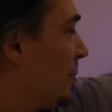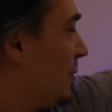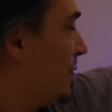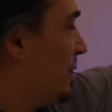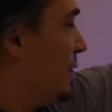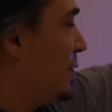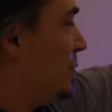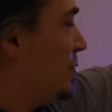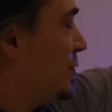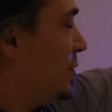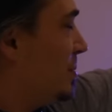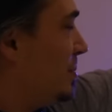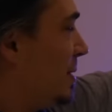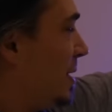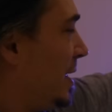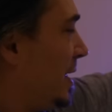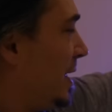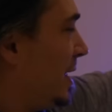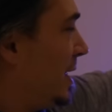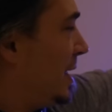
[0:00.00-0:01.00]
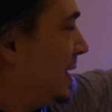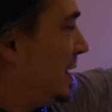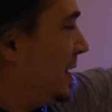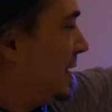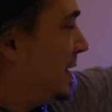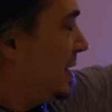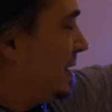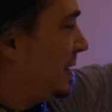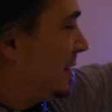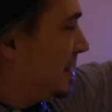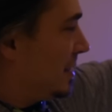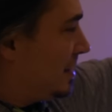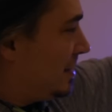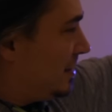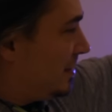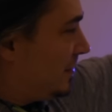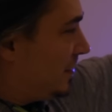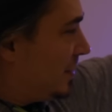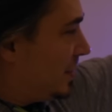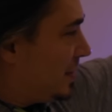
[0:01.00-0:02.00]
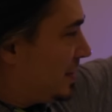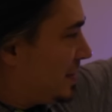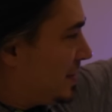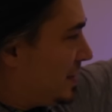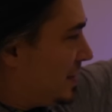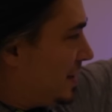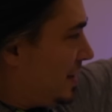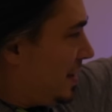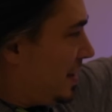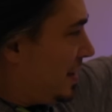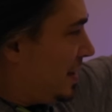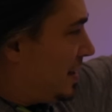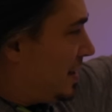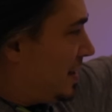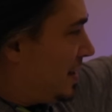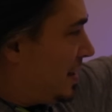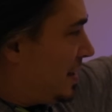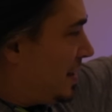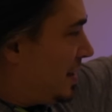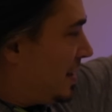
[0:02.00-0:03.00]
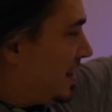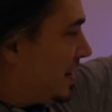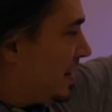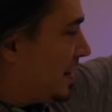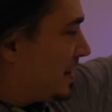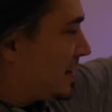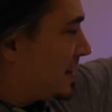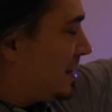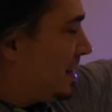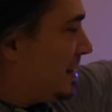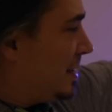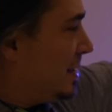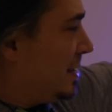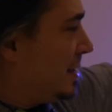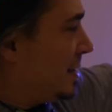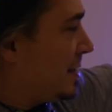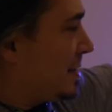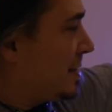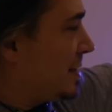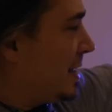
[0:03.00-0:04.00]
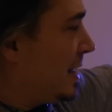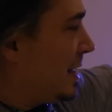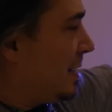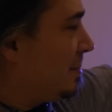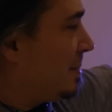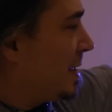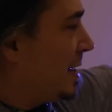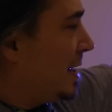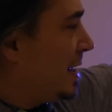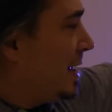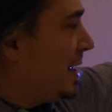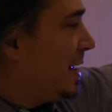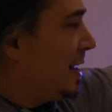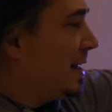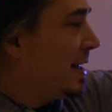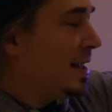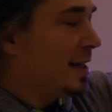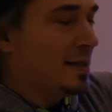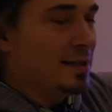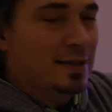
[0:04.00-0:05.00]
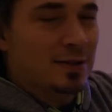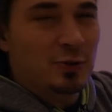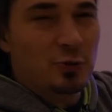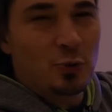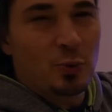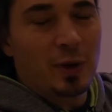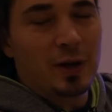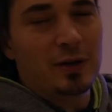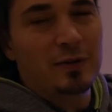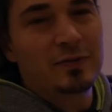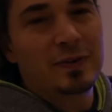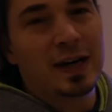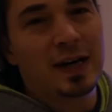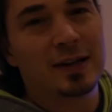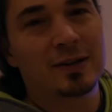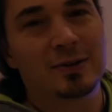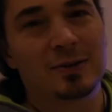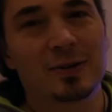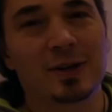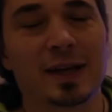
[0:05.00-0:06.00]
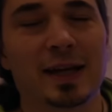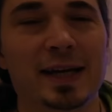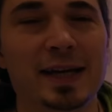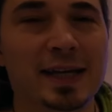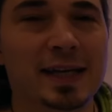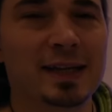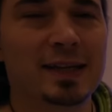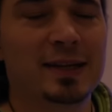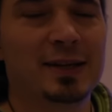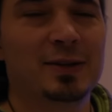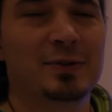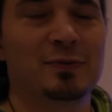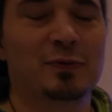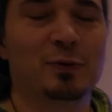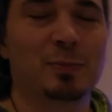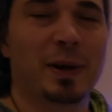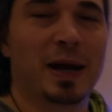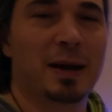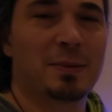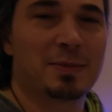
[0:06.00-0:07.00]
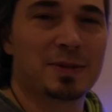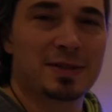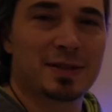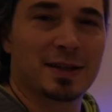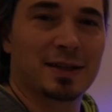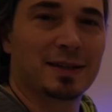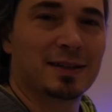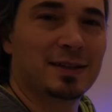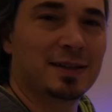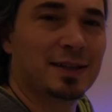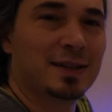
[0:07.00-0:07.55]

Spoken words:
Refugium light, I don't know if you can see that. That's cut into this top. That is a $12 light from Amazon.